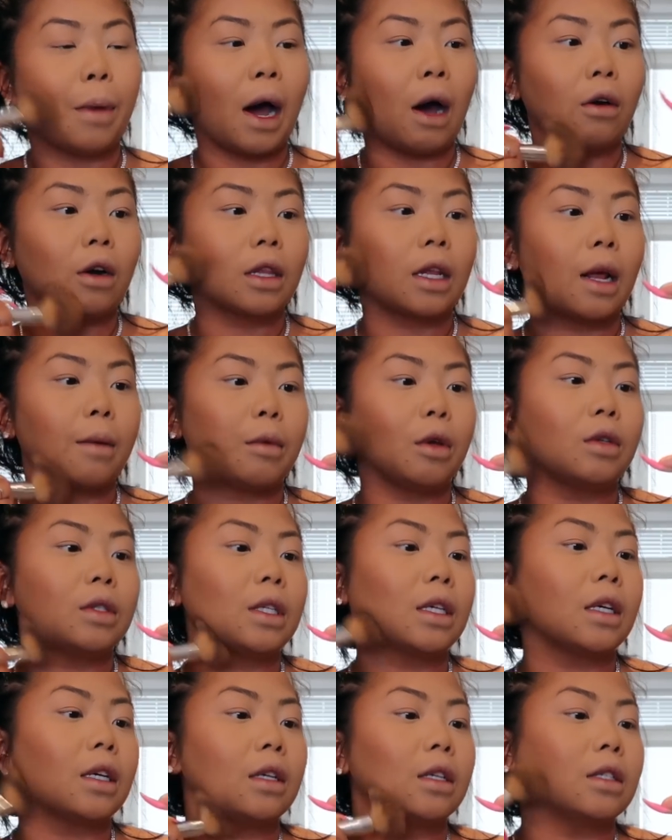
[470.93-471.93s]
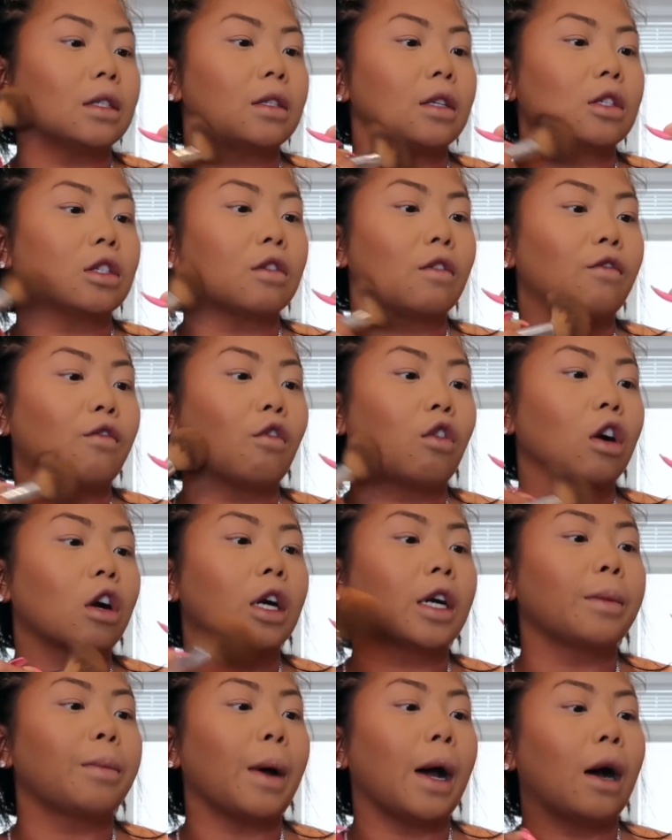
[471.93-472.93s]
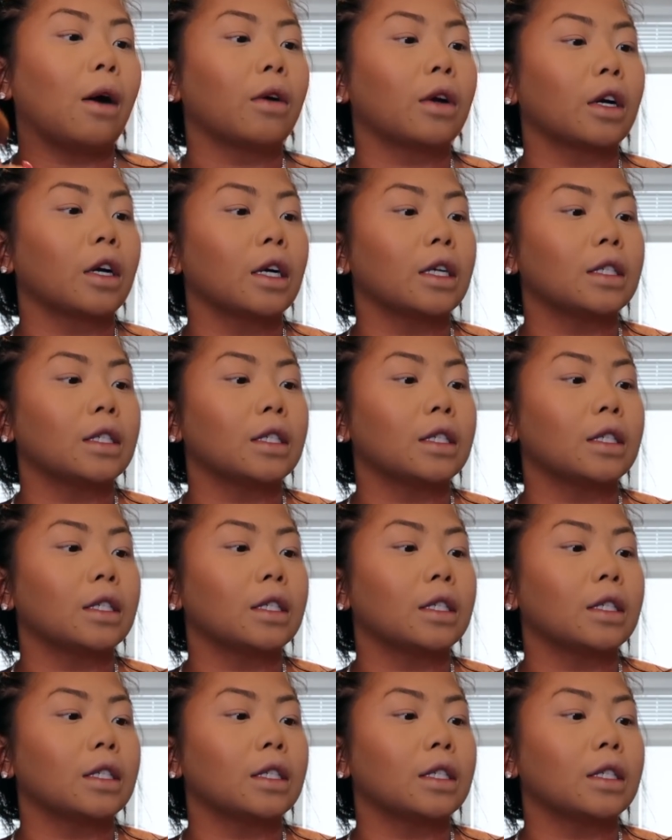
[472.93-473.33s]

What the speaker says: powder that I'm using is the Sephora powder.